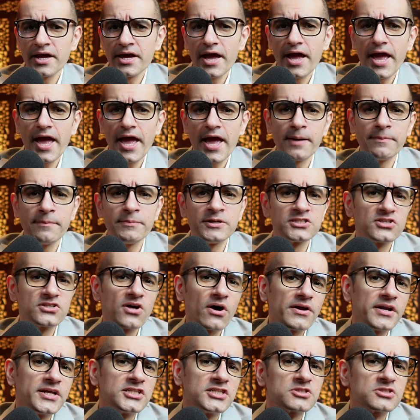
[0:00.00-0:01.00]

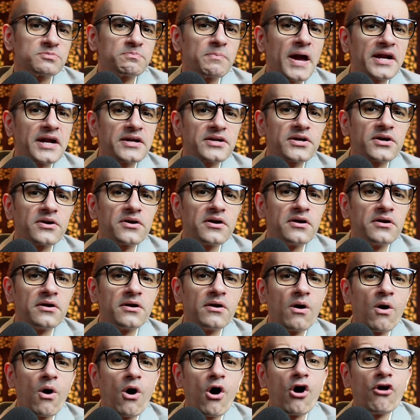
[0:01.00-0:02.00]
Amazon Inspector
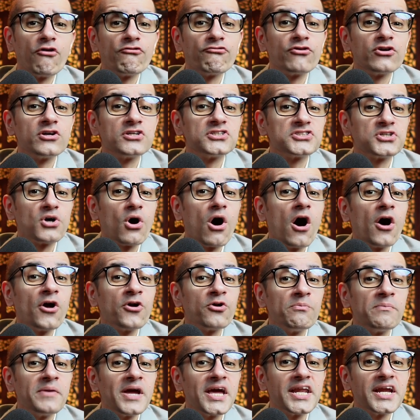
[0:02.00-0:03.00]
offers
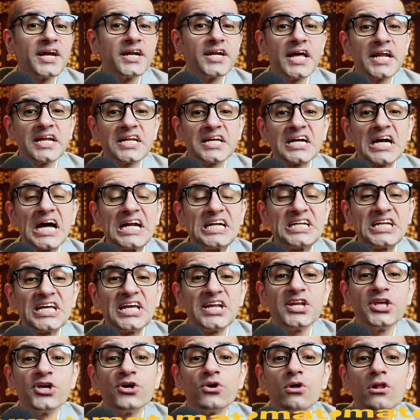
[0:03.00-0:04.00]
automated and
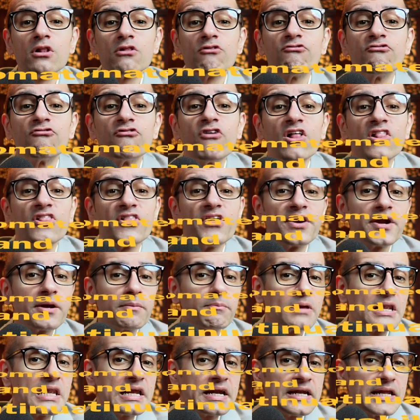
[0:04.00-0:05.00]
continual
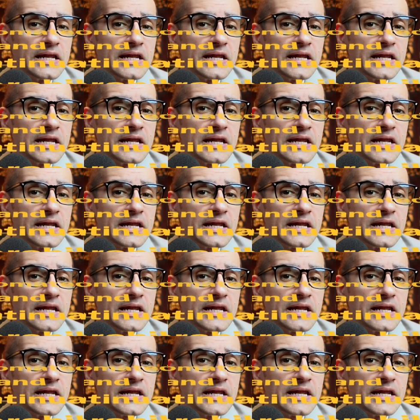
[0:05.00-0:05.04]
vulnerability